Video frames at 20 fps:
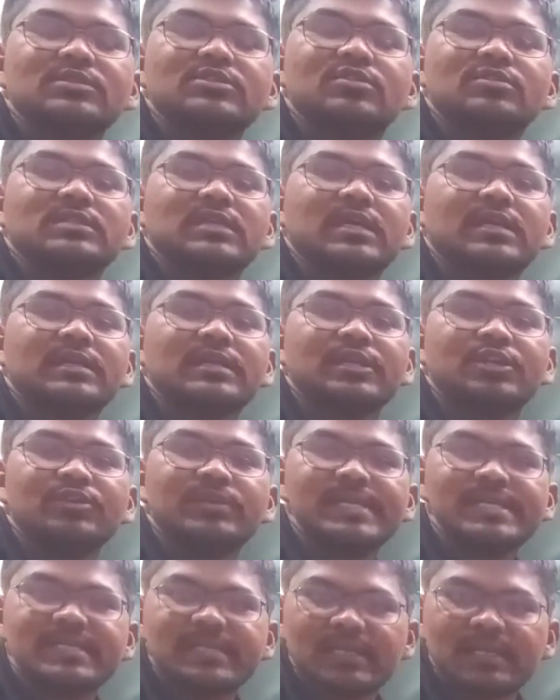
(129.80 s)
those are
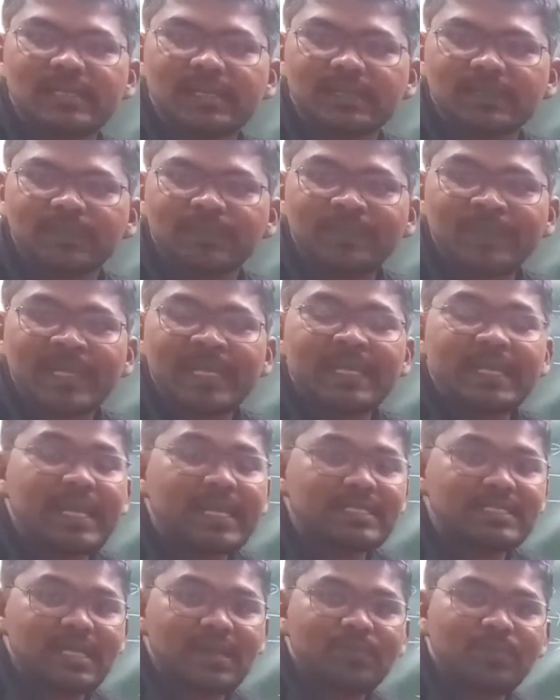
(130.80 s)
unicellular.
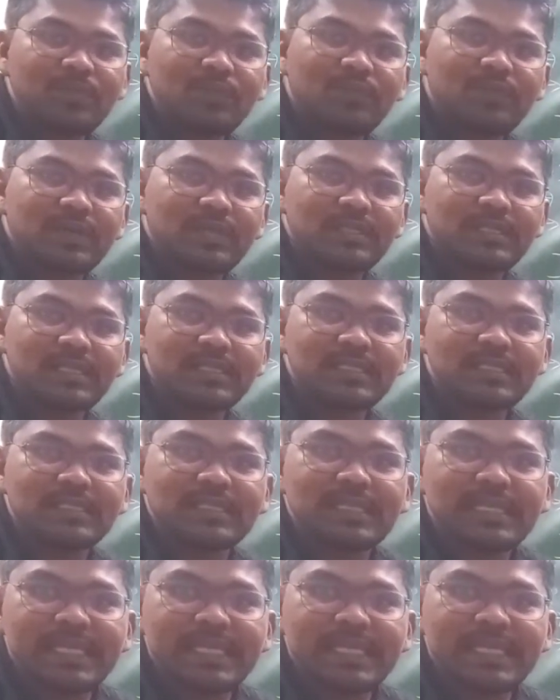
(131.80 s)
Example for that,